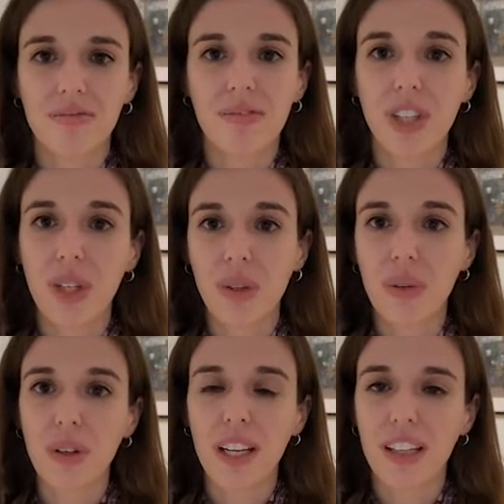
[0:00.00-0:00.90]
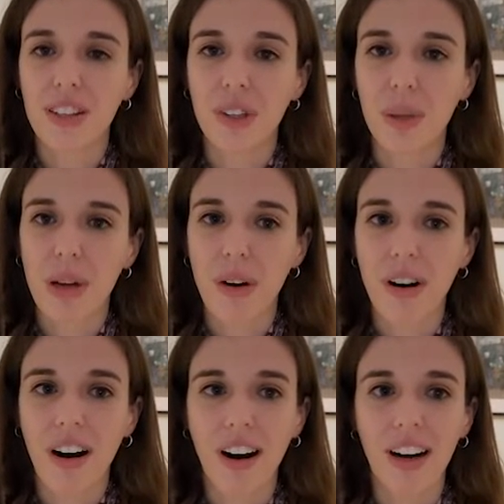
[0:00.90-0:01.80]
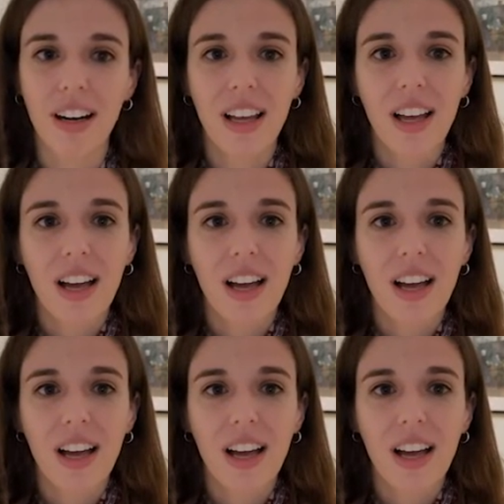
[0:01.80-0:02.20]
view and learn about art.